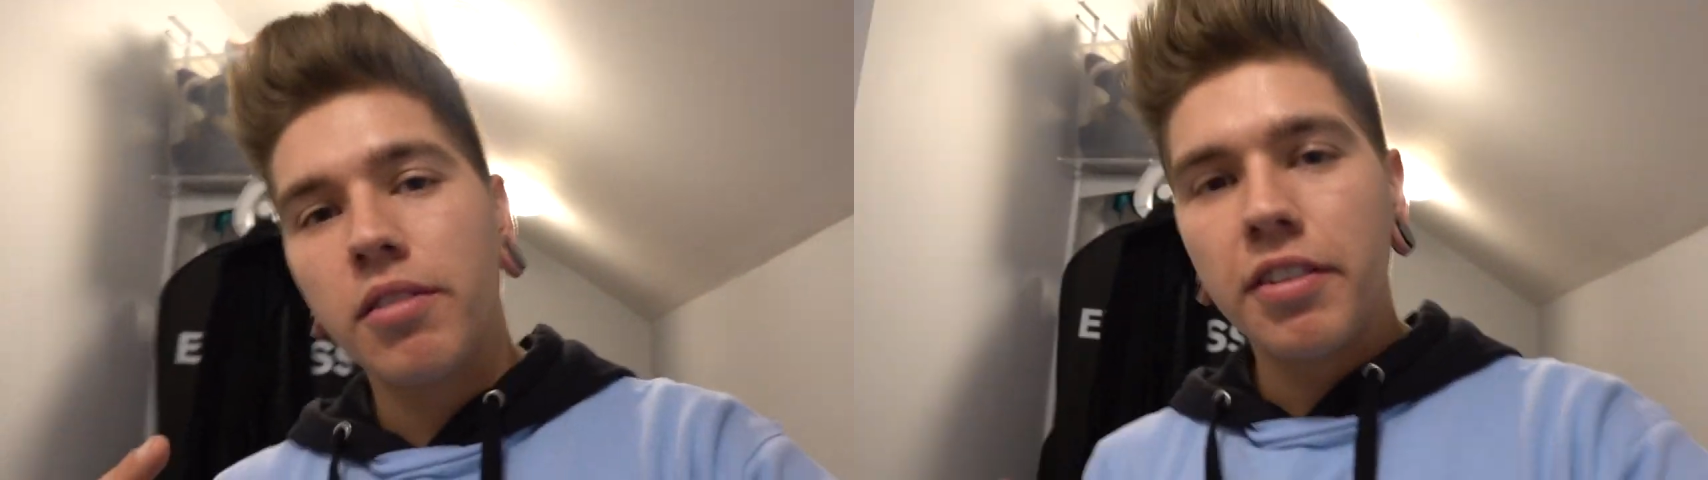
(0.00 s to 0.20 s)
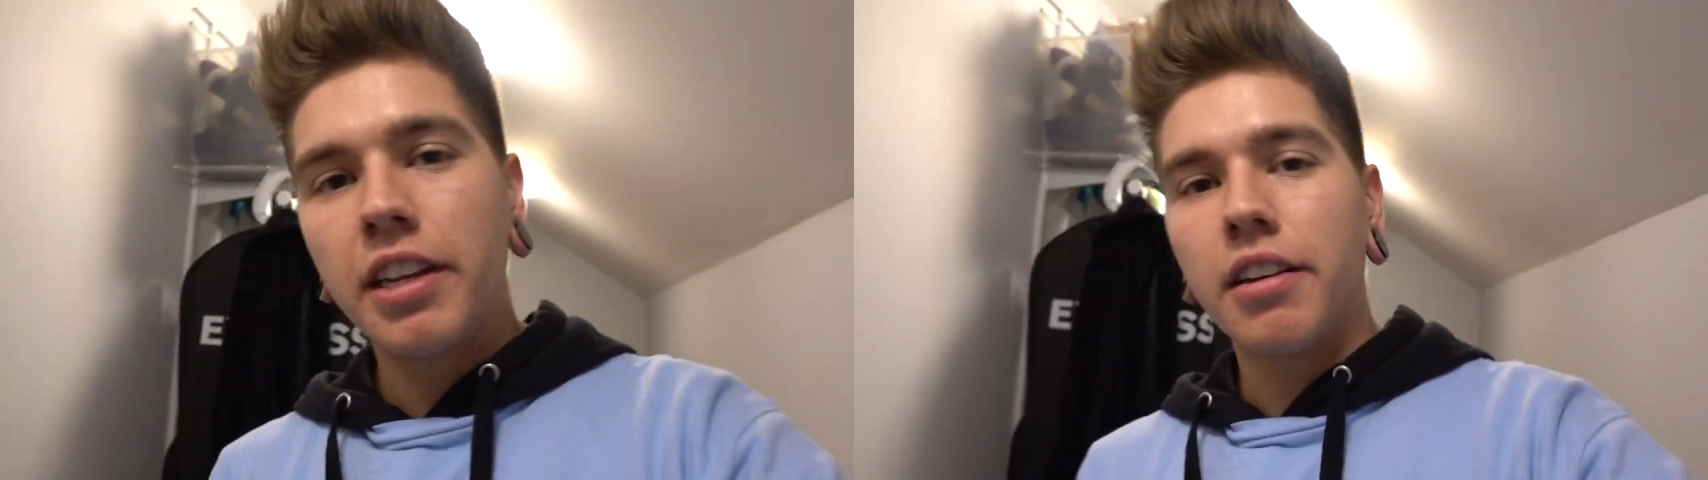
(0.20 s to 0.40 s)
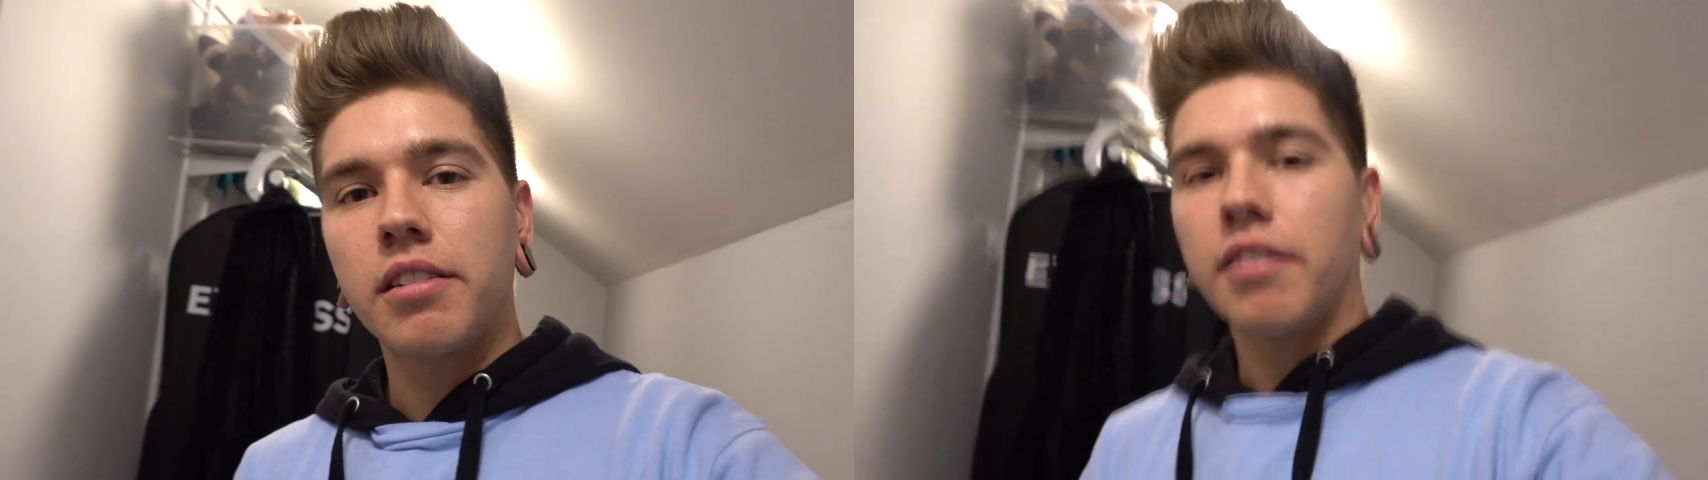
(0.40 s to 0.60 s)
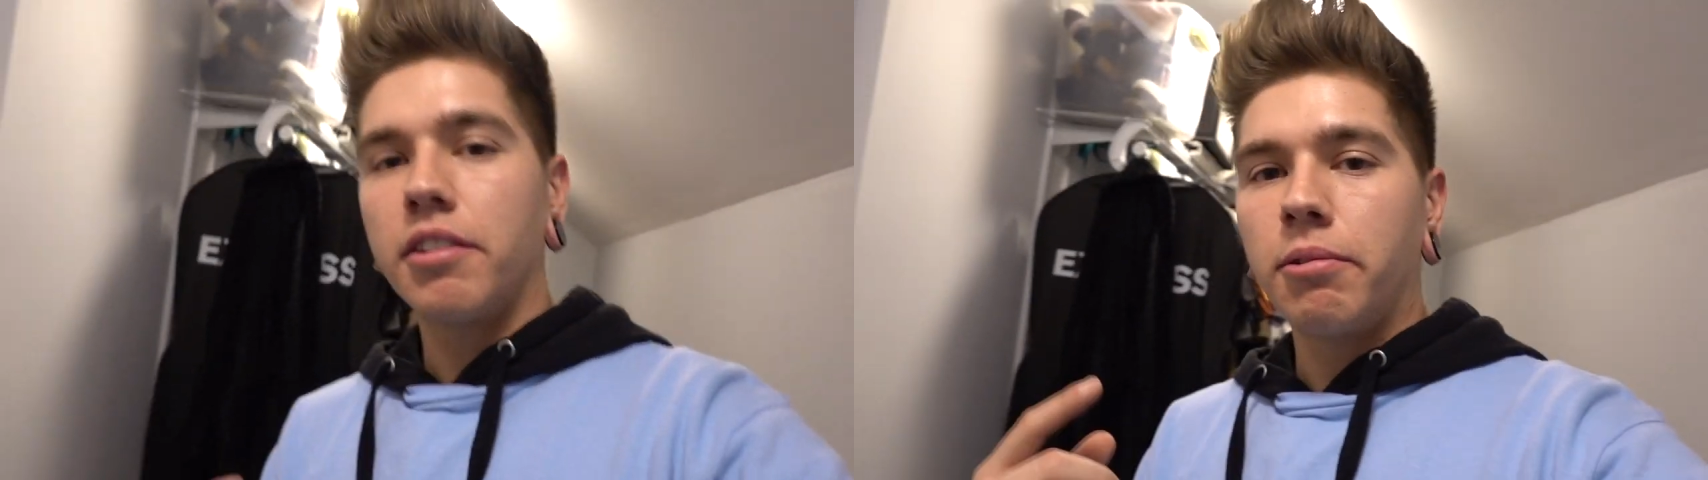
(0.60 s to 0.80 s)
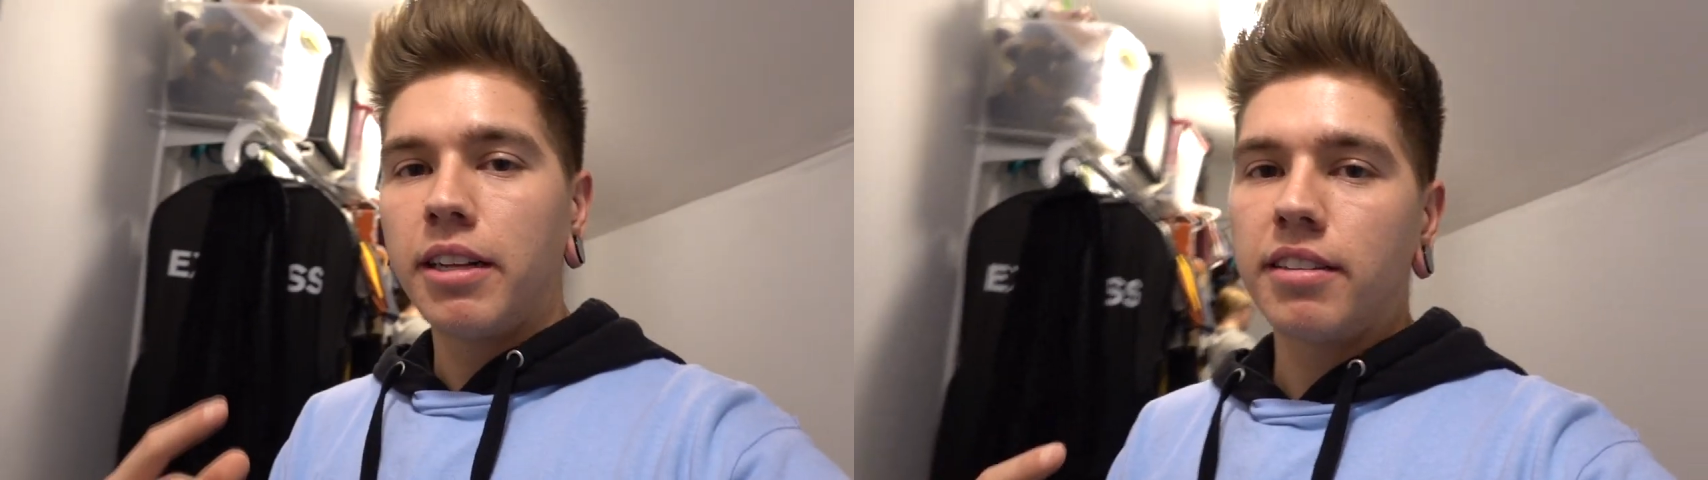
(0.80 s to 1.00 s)
videos every
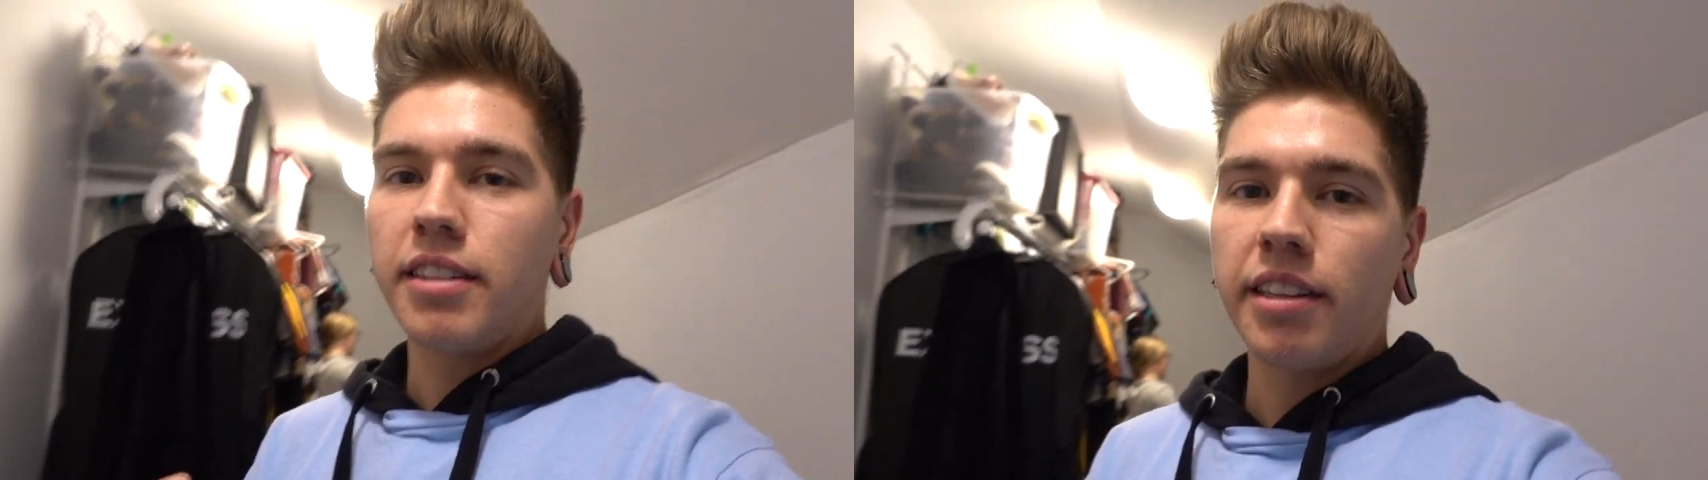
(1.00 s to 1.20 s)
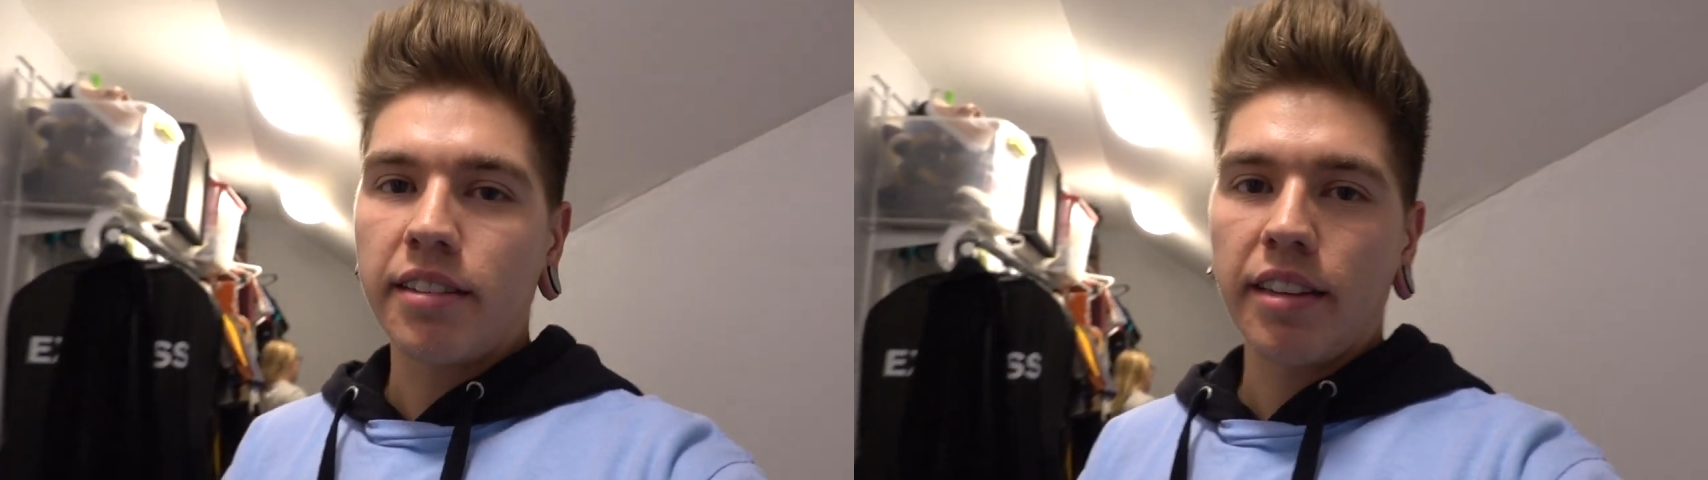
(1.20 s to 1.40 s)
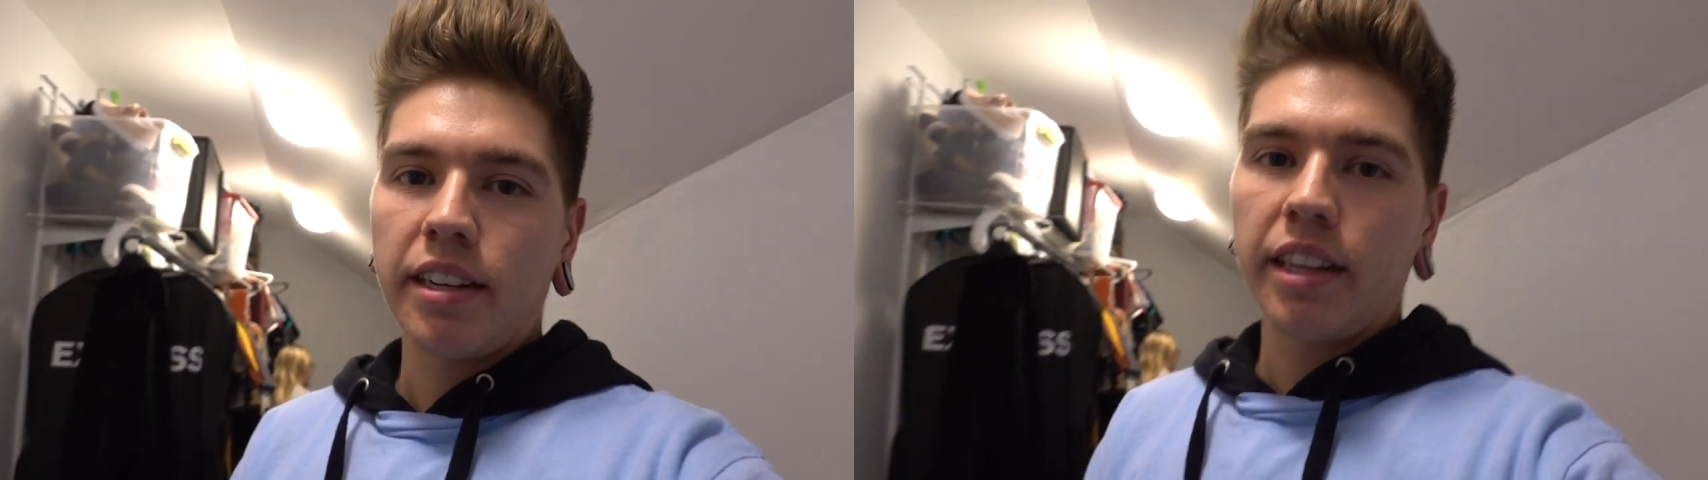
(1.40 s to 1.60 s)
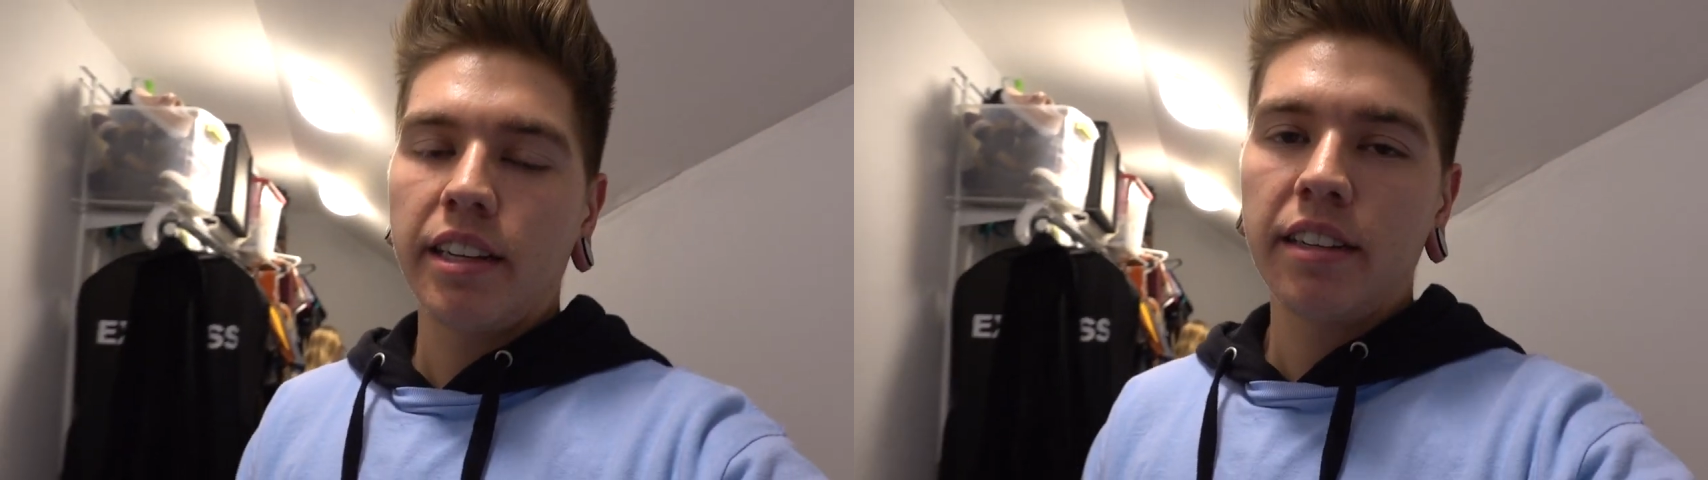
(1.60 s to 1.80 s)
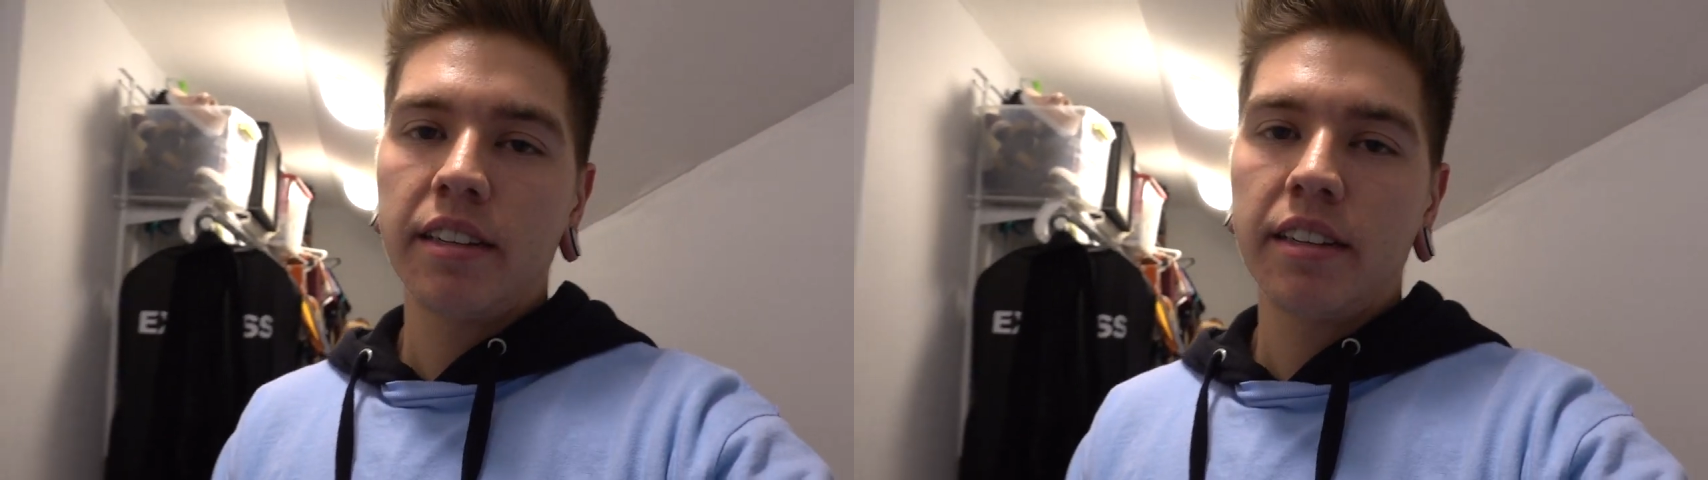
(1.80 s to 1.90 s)
Wednesday and Sunday.